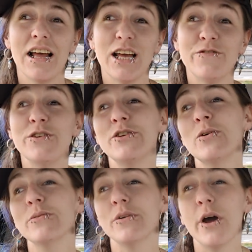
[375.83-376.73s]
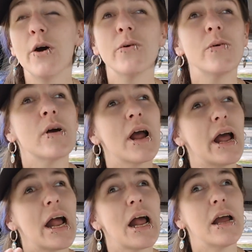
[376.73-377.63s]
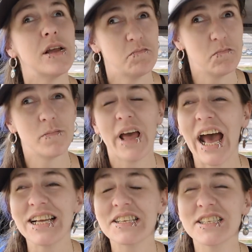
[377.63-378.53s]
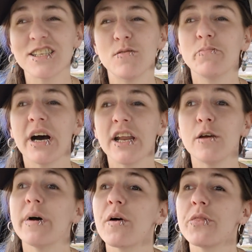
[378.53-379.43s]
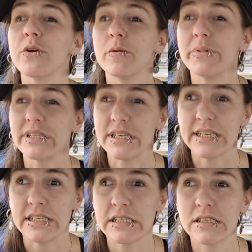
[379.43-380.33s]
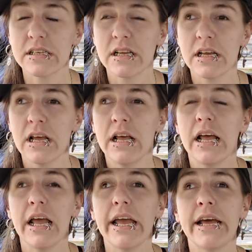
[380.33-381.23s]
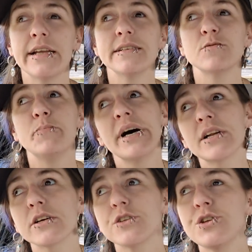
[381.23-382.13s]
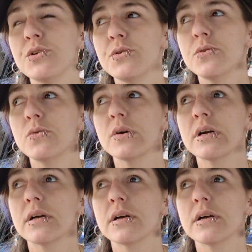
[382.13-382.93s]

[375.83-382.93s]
if you don't know, ask somebody about their abilities. It is better to